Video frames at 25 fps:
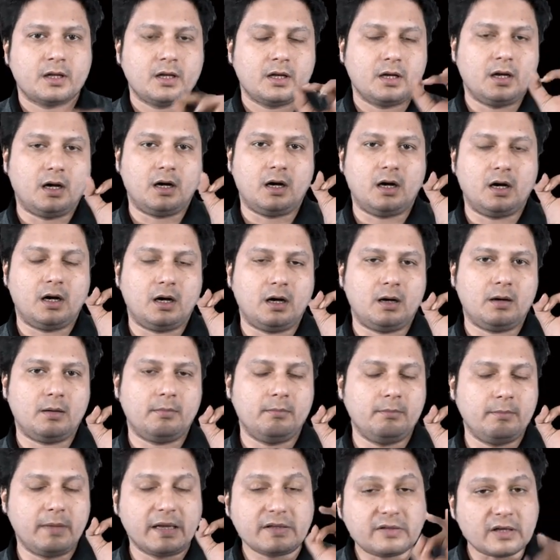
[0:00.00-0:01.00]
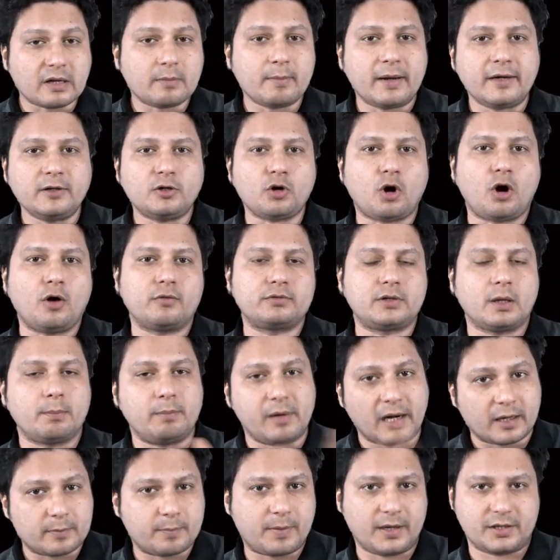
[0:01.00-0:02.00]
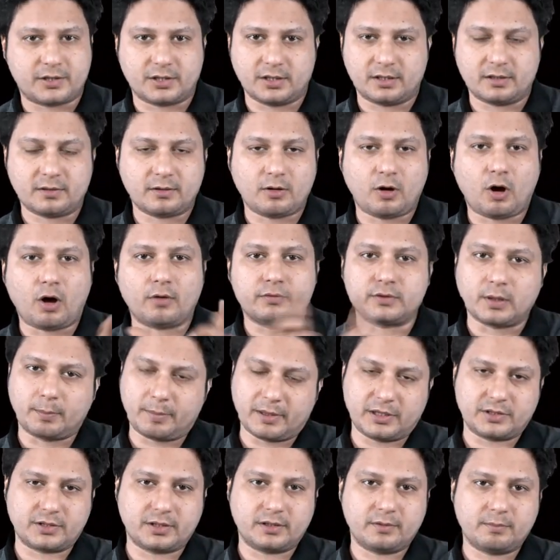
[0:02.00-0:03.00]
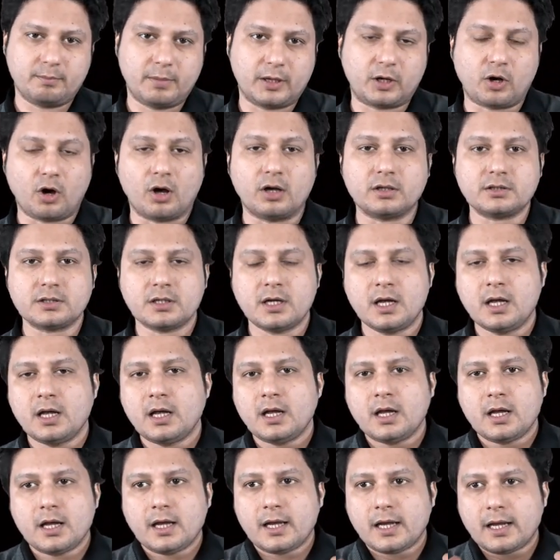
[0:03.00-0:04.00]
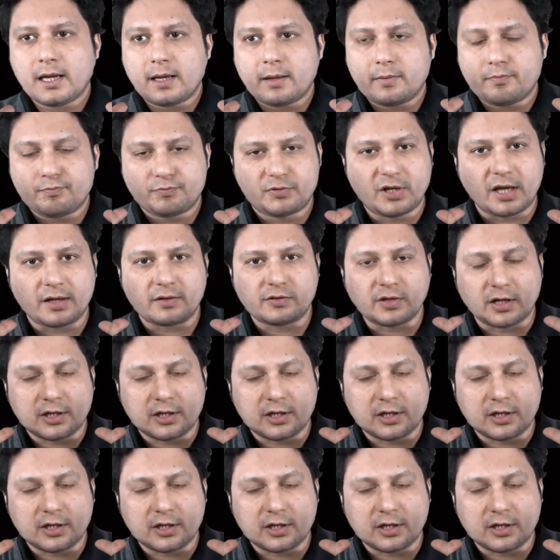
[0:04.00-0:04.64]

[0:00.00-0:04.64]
measurement of the blood pressure of the patient, because there is